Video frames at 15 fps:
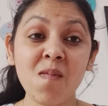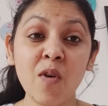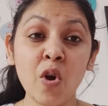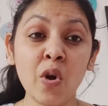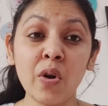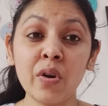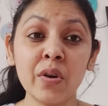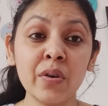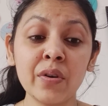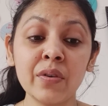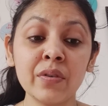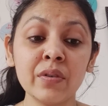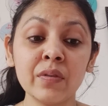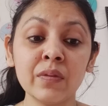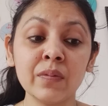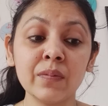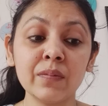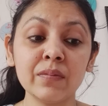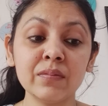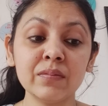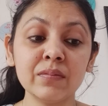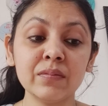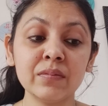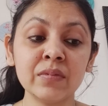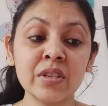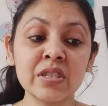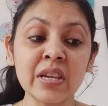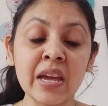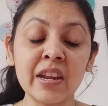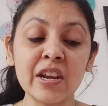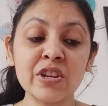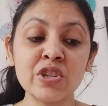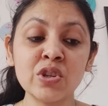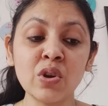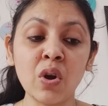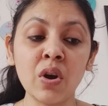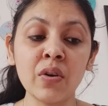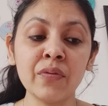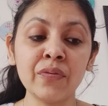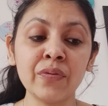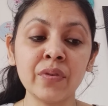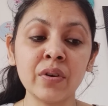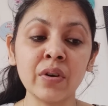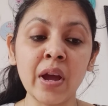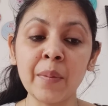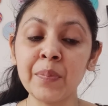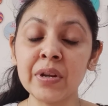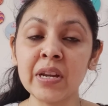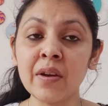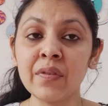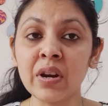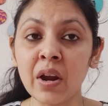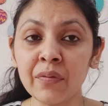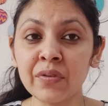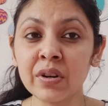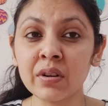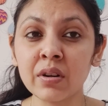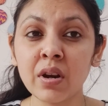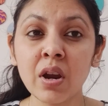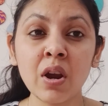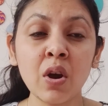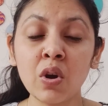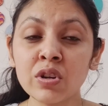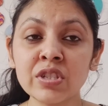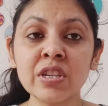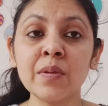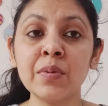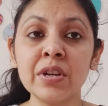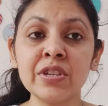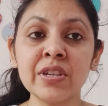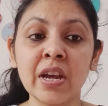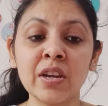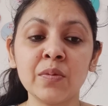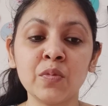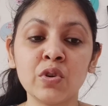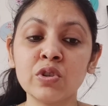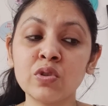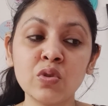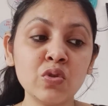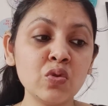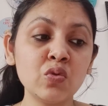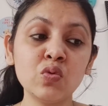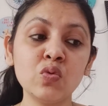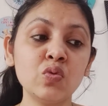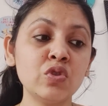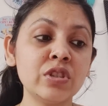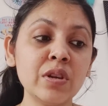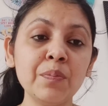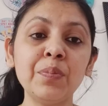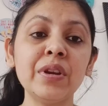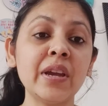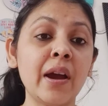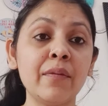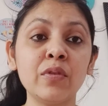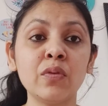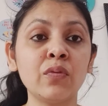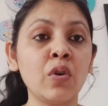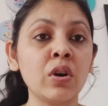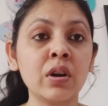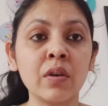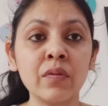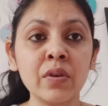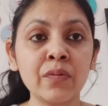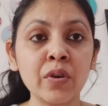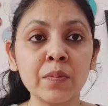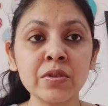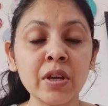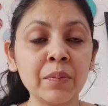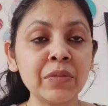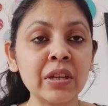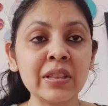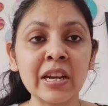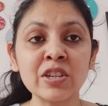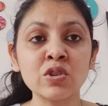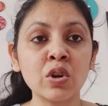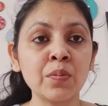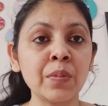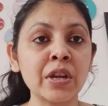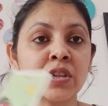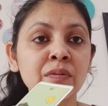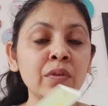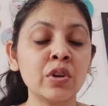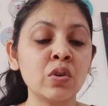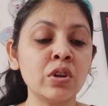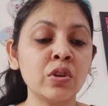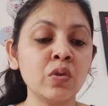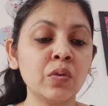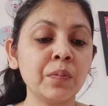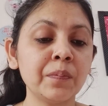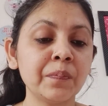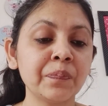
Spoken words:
or this energy of happily ever after or stability anymore. So you simply have to walk away from something that's not meant for you, Leo.